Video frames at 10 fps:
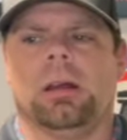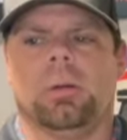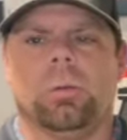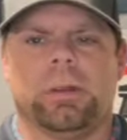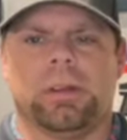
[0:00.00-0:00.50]

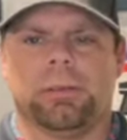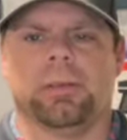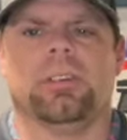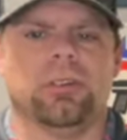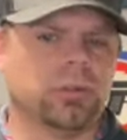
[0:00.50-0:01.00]
what the
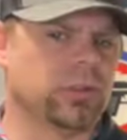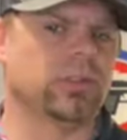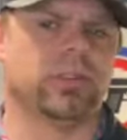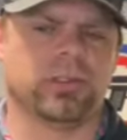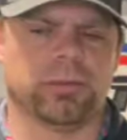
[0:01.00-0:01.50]
different
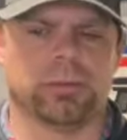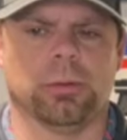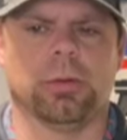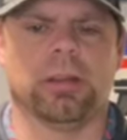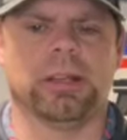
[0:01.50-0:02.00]
uses
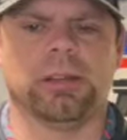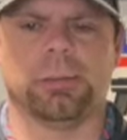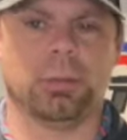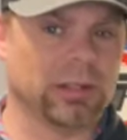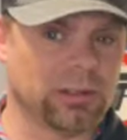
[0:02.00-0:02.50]
for these
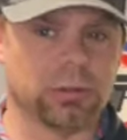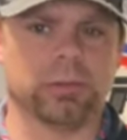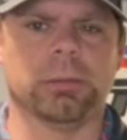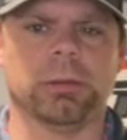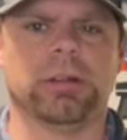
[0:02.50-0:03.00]

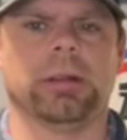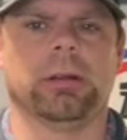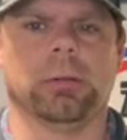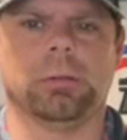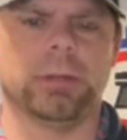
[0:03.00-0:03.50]
pistols in
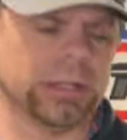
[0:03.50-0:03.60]
particular would be.